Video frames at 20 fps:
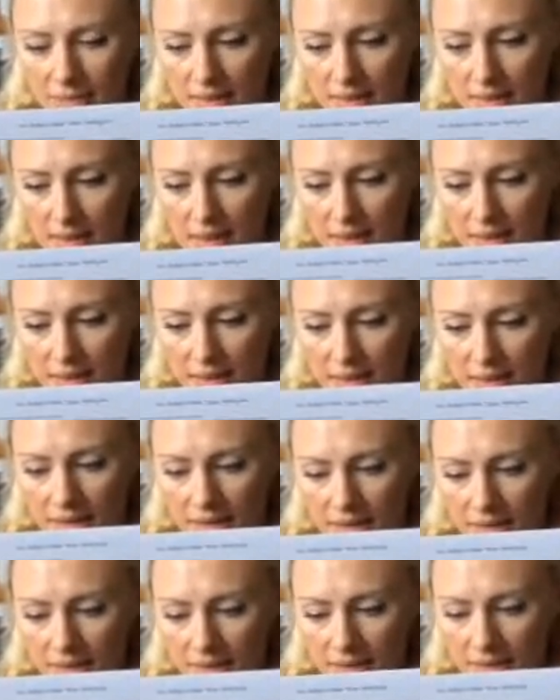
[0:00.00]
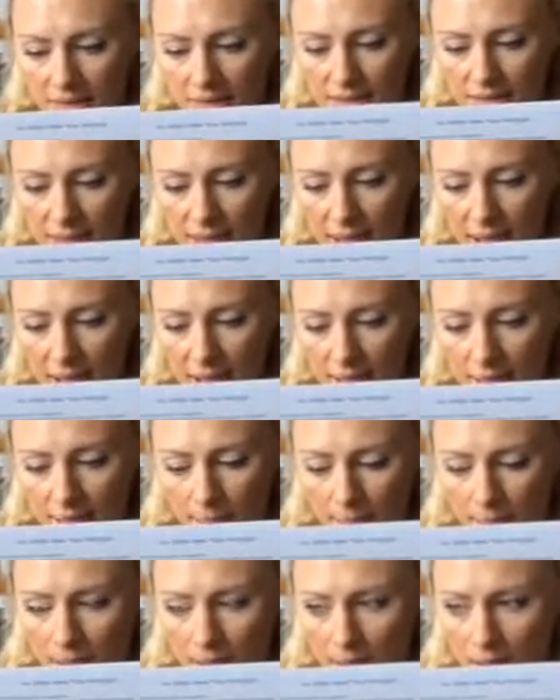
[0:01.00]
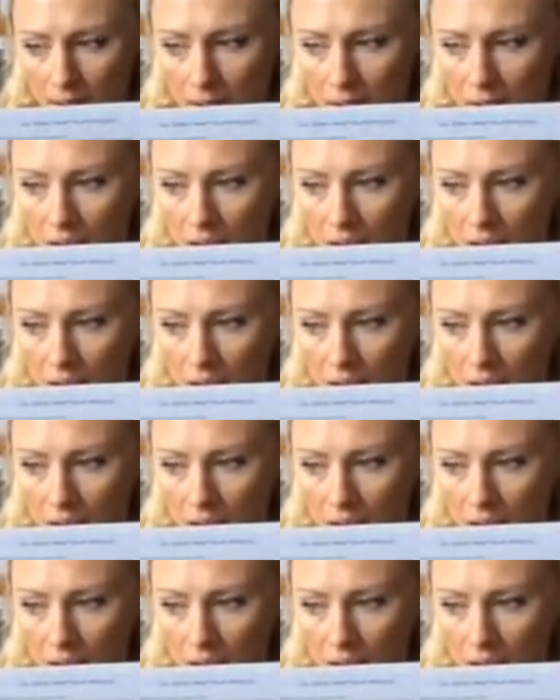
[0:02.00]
that needs to happen